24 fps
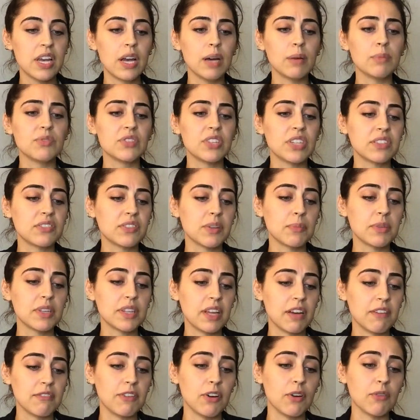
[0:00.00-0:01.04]
I'm seeing something
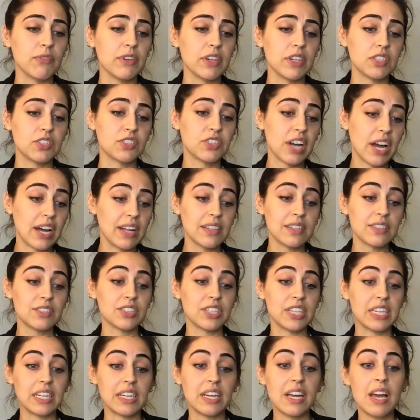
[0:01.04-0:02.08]
that felt very
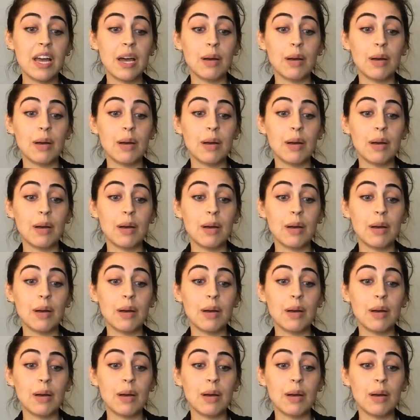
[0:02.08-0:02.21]
challenging.